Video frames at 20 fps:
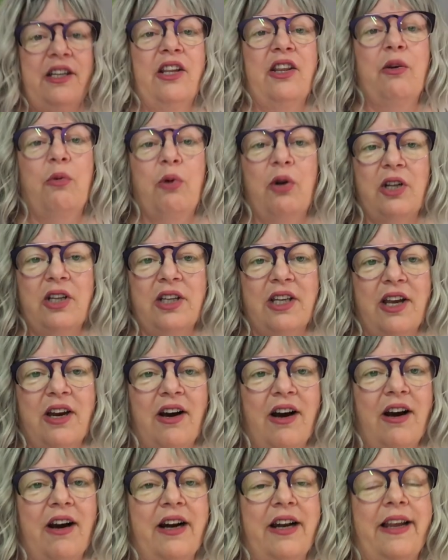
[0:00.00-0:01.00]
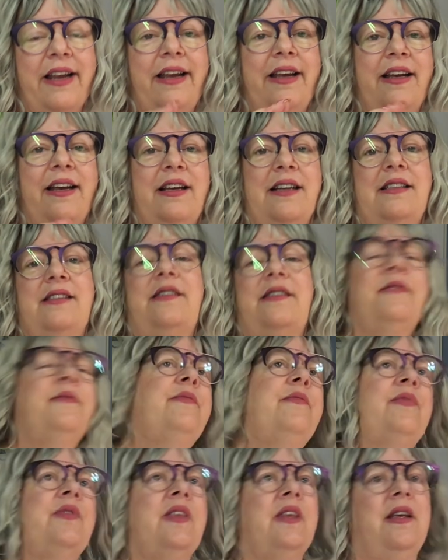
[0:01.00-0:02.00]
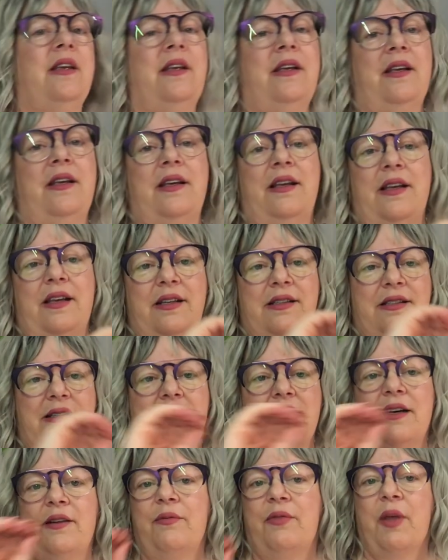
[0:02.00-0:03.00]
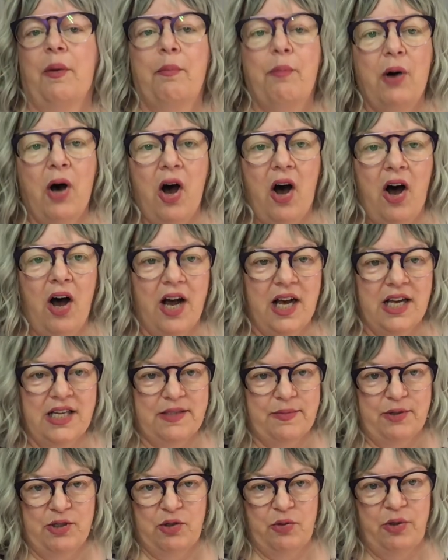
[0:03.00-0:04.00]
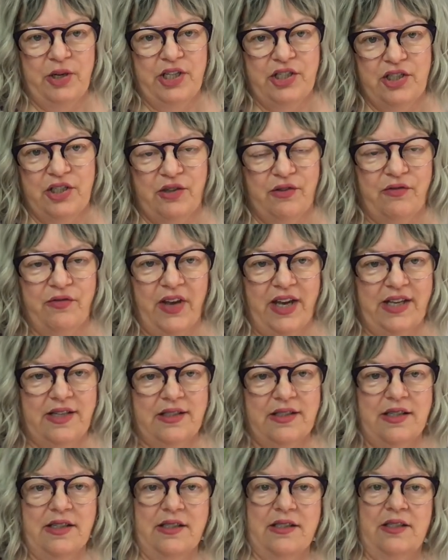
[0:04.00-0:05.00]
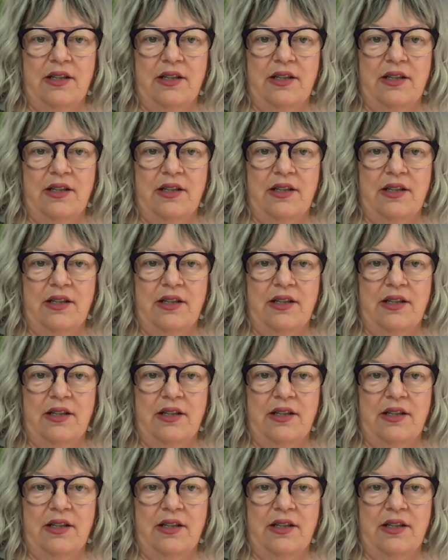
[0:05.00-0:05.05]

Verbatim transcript: Now, the World card is it's kind of the pause between two phases.